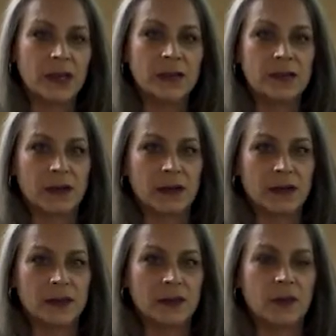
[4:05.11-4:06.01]
ease on
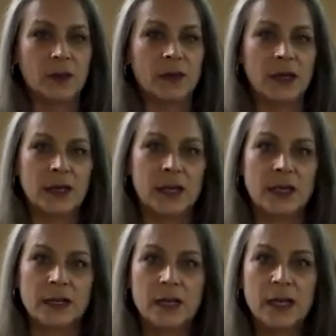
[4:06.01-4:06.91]
it so that
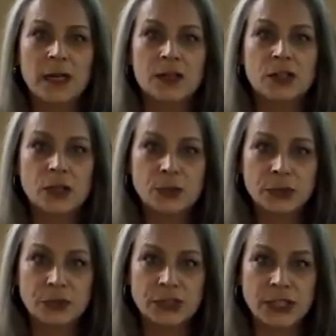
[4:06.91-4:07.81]
it
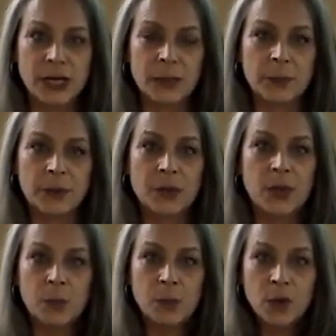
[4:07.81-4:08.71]
shows your shape,
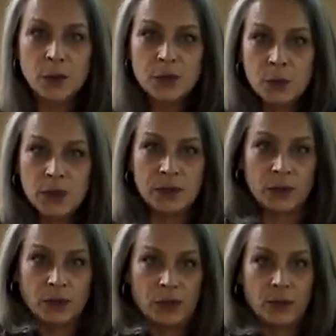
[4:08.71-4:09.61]
moves with
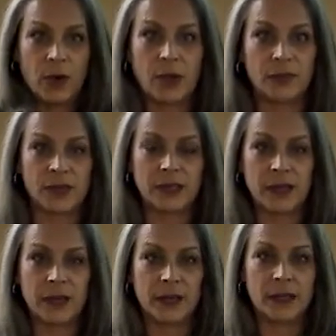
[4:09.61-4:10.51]
you throughout the
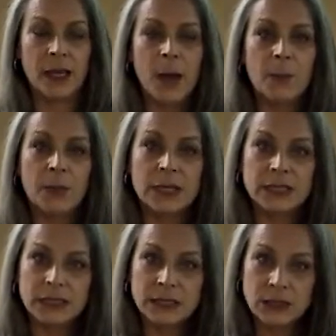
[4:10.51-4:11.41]
day, but it
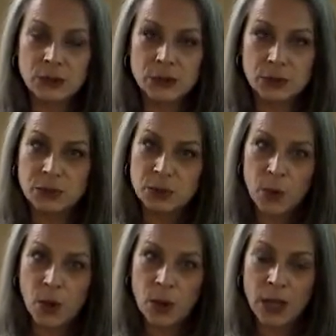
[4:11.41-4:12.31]
doesn't look too
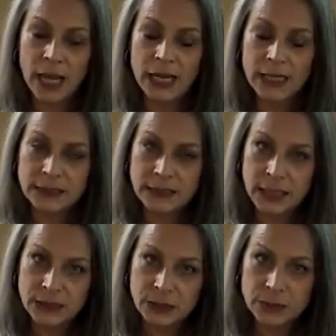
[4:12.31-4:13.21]
small and it's
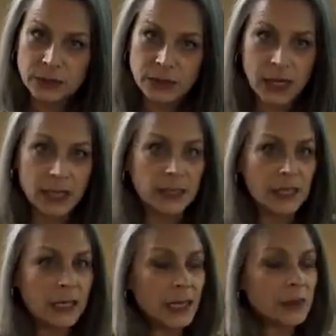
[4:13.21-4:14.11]
not too tight.
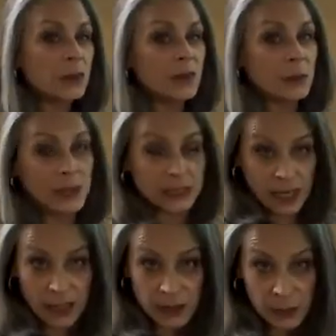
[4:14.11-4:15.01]
And with a
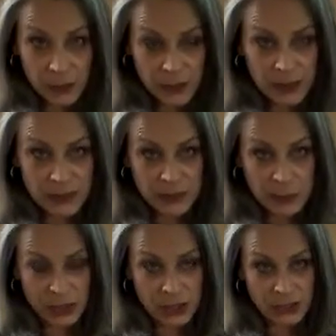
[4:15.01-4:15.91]
medallion print
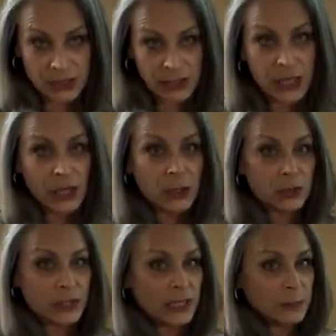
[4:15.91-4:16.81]
especially, you
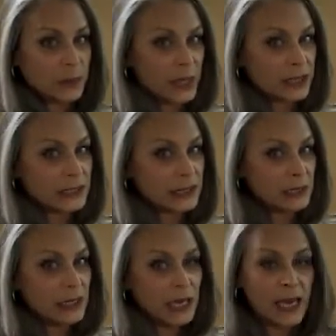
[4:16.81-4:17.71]
can eat
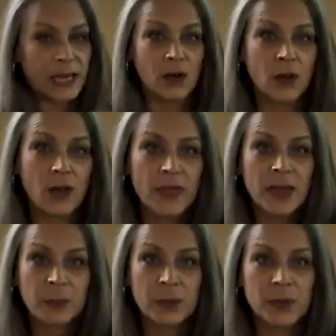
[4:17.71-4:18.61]
pasta and all
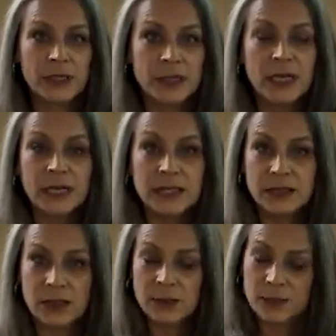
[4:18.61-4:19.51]
that print is
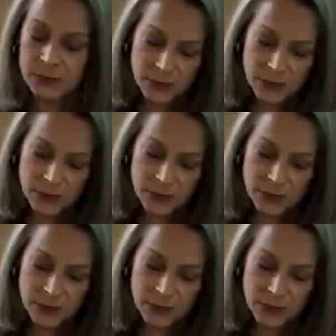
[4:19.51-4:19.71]
going to